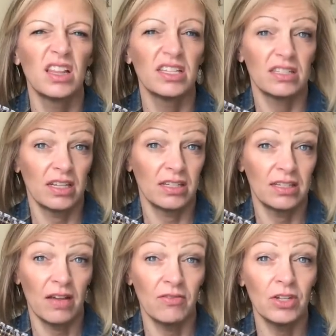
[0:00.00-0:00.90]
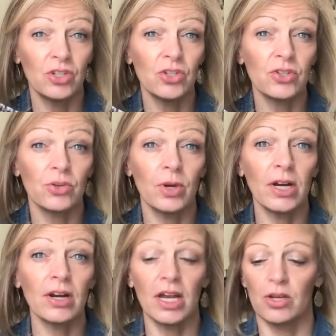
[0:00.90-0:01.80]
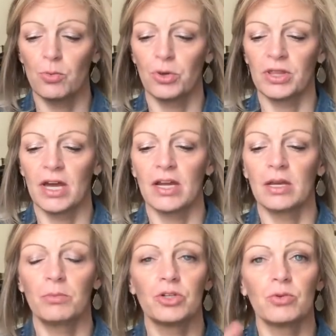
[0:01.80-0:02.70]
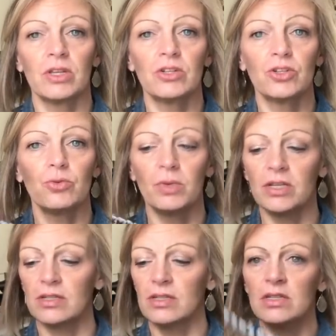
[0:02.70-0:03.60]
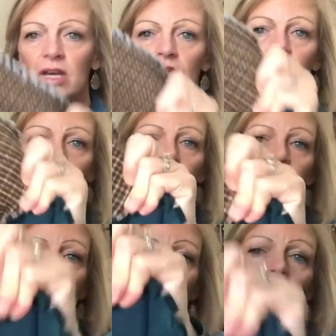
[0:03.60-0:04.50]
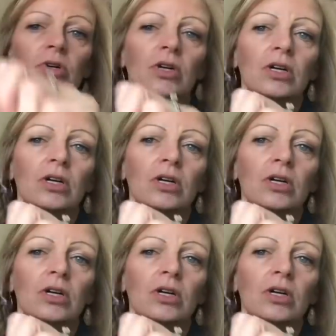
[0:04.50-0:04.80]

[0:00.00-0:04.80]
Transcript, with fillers: let's say seven inches square, and you put that in between the two pieces and you just do,